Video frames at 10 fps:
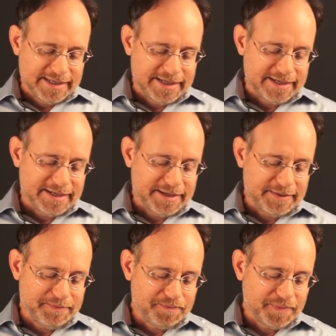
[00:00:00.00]

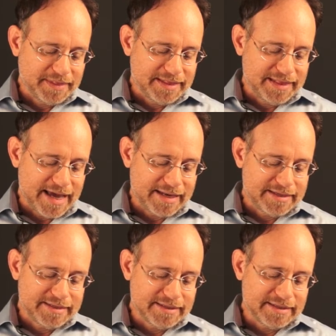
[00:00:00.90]

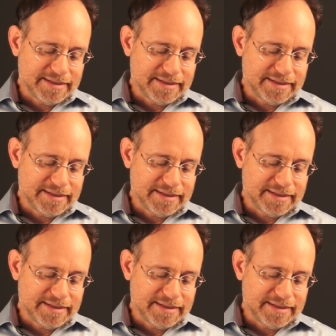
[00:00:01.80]
that